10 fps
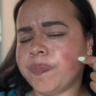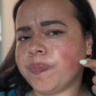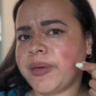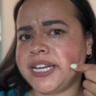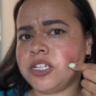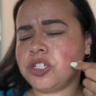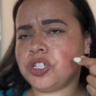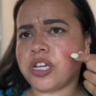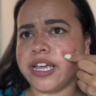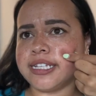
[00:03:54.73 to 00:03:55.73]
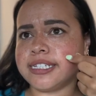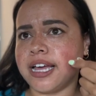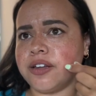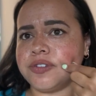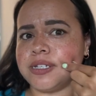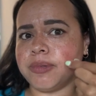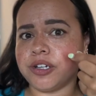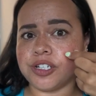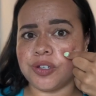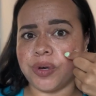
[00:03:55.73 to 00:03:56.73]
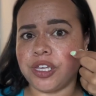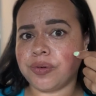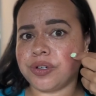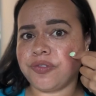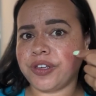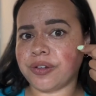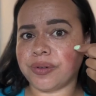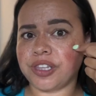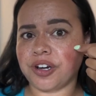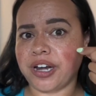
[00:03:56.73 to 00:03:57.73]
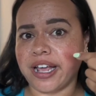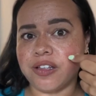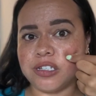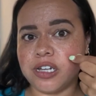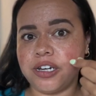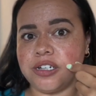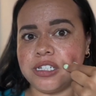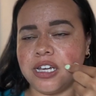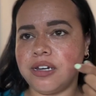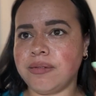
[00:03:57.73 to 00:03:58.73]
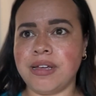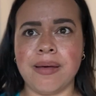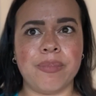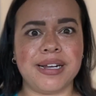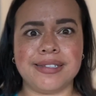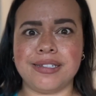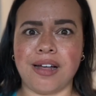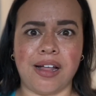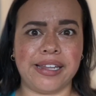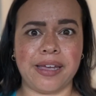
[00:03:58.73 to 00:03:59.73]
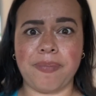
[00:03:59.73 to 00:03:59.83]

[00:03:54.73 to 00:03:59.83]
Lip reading: pinch, I guess, kind of similar to what you would feel with your nails on your skin, but it's not like